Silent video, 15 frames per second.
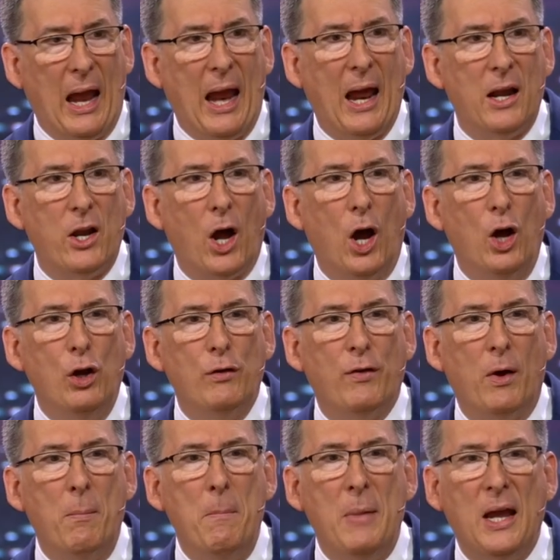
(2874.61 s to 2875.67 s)
And
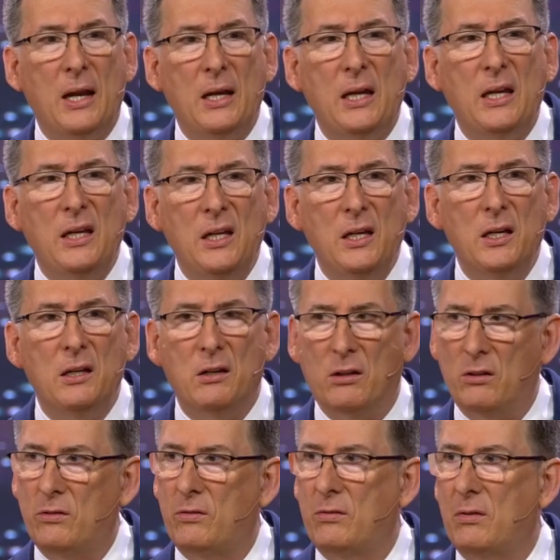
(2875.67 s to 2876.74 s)
over many
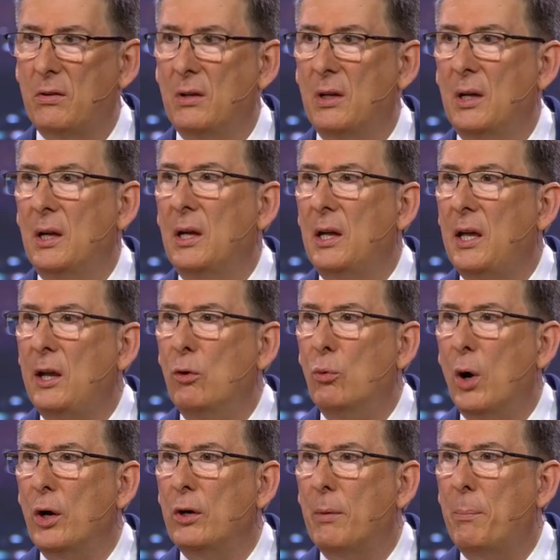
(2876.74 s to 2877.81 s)
years, he
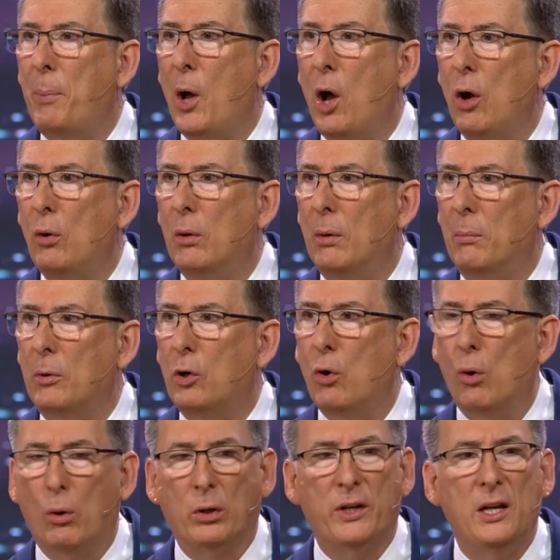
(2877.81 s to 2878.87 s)
wrote a poem
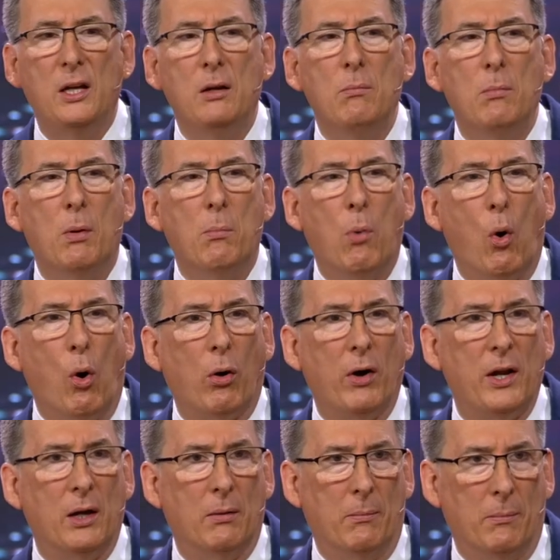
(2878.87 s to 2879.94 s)
called In
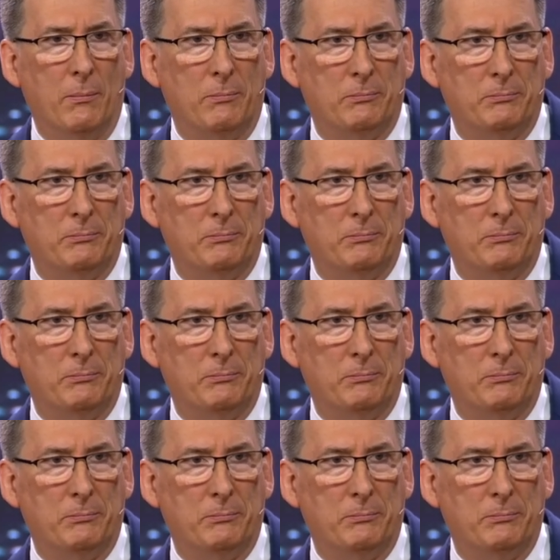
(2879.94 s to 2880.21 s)
Memoriam